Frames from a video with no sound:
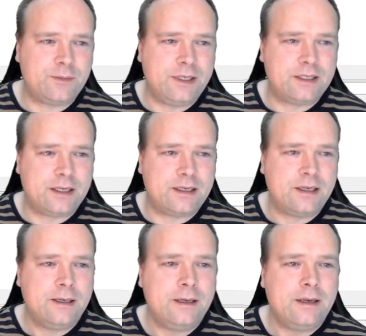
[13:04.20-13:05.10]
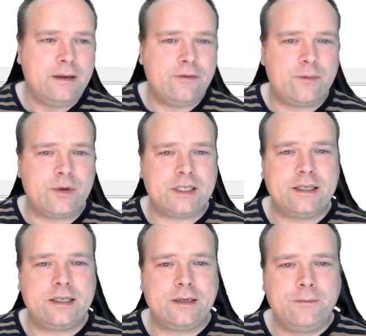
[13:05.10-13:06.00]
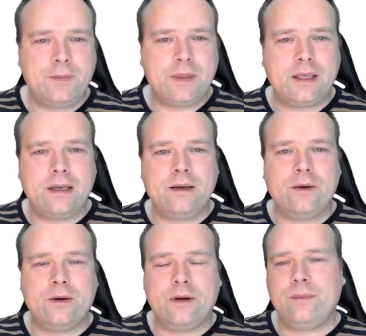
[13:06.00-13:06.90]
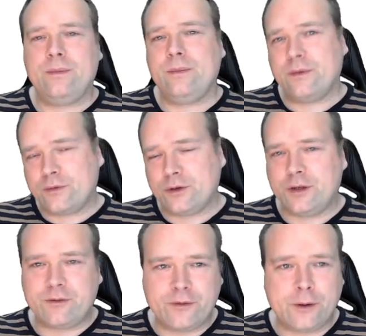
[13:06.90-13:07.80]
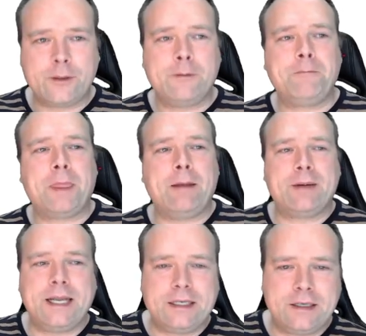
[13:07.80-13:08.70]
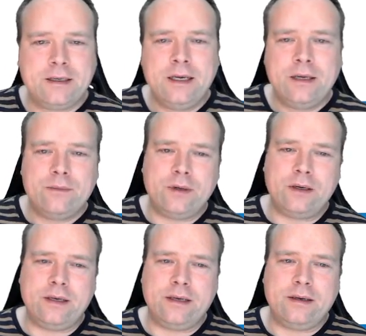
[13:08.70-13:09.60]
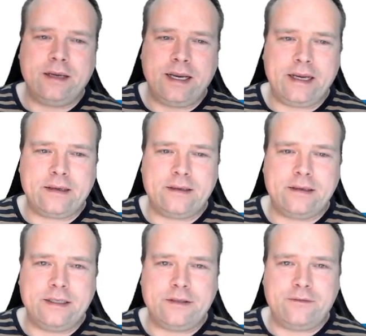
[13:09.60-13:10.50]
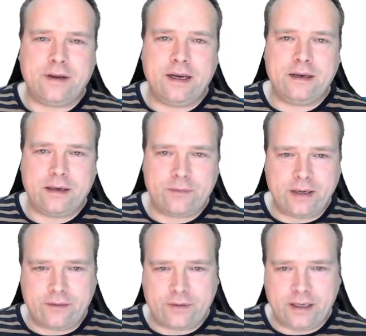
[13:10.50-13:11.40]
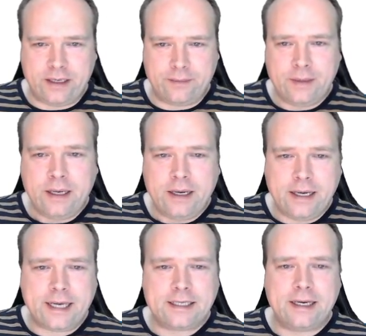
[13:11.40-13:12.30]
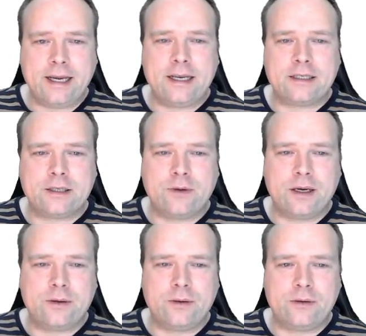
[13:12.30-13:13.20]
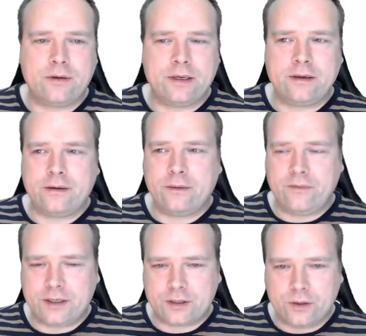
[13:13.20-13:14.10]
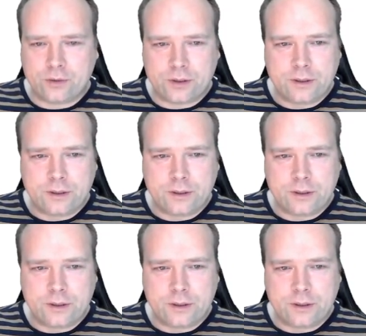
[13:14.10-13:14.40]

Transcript: means that if you press enter, then your preferred application will then handle this file that we have right here. It actually handles it quite good with VS Code.